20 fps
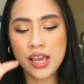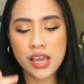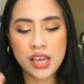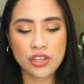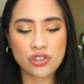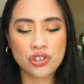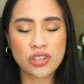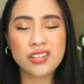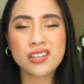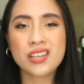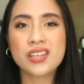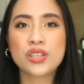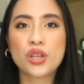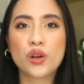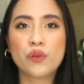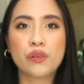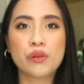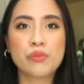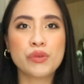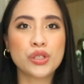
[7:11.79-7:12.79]
It's just
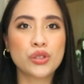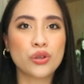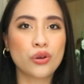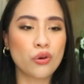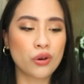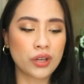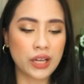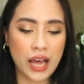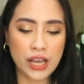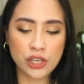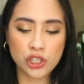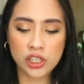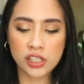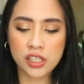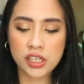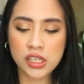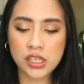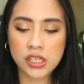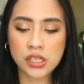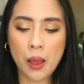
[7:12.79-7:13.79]
easier for me to go
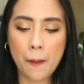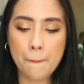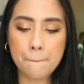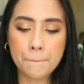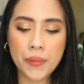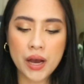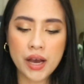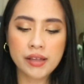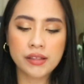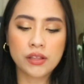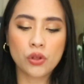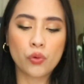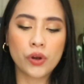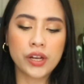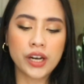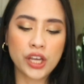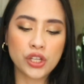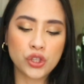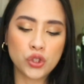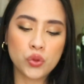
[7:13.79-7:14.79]
cashless. But
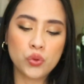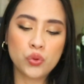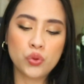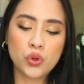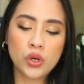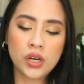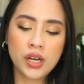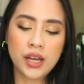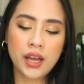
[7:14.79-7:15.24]
when I do